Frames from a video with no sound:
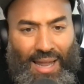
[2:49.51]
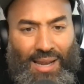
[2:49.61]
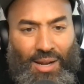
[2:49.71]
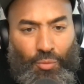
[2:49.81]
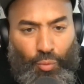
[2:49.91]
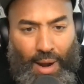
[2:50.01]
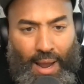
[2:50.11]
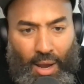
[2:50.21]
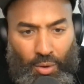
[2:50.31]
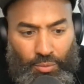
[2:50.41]
in and
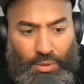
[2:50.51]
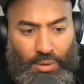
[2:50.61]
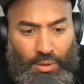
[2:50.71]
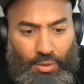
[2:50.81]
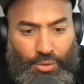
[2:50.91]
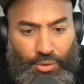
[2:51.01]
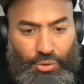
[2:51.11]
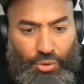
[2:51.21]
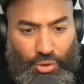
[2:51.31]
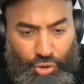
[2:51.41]
around the
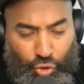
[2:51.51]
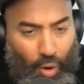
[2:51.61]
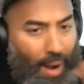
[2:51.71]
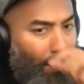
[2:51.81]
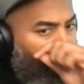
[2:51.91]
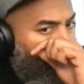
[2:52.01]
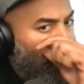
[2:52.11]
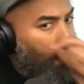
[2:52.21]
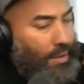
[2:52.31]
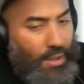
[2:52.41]
trauma,